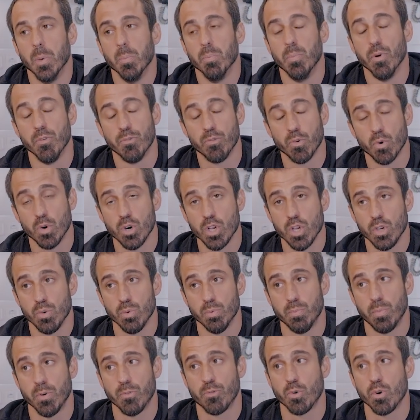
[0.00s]
before
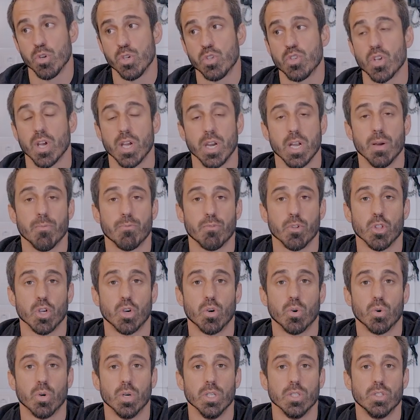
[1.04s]
you sign up for the
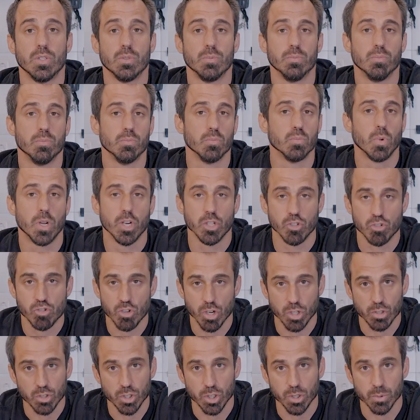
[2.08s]
course, what
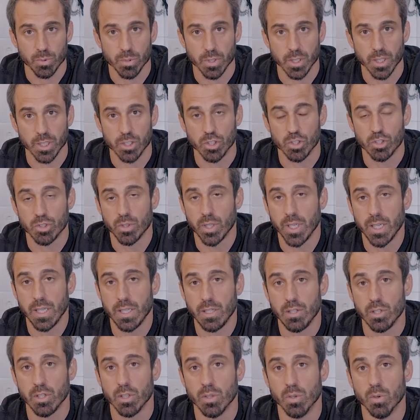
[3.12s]
instructor you would like to
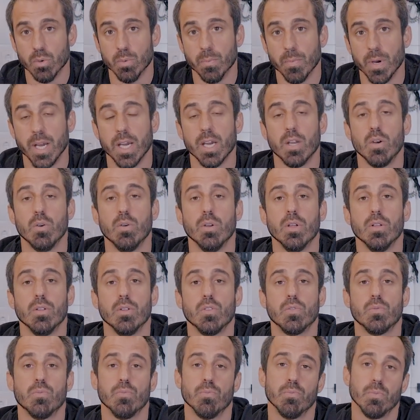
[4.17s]
train you. And
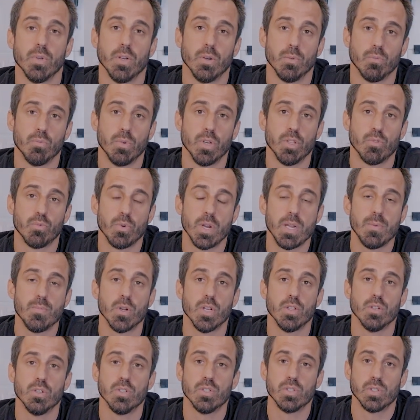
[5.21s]
with
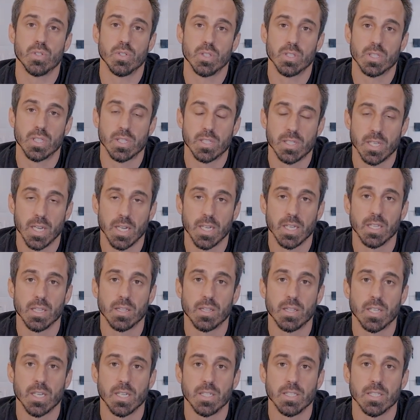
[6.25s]
rebreathers, the
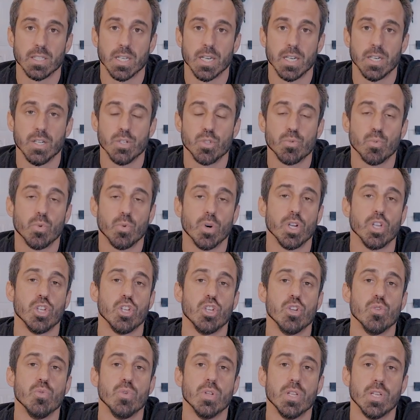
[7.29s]
second thing to that is what
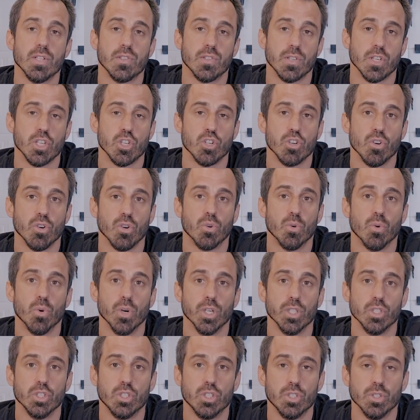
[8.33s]
unit is it you're
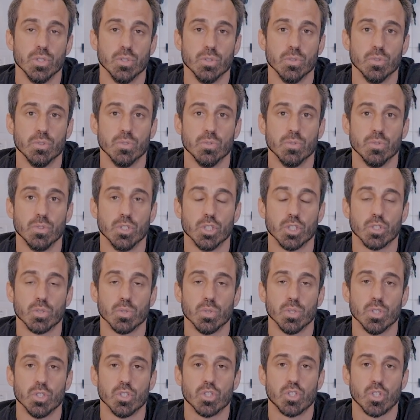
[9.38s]
going to
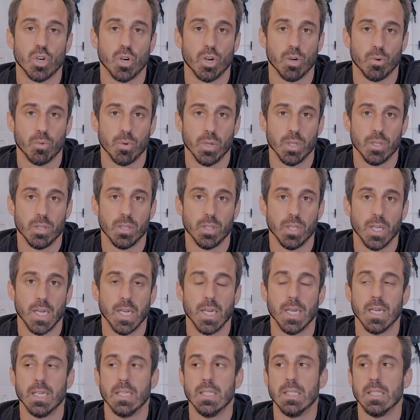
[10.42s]
start with.
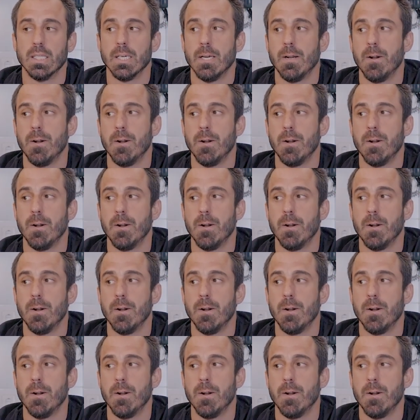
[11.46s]
And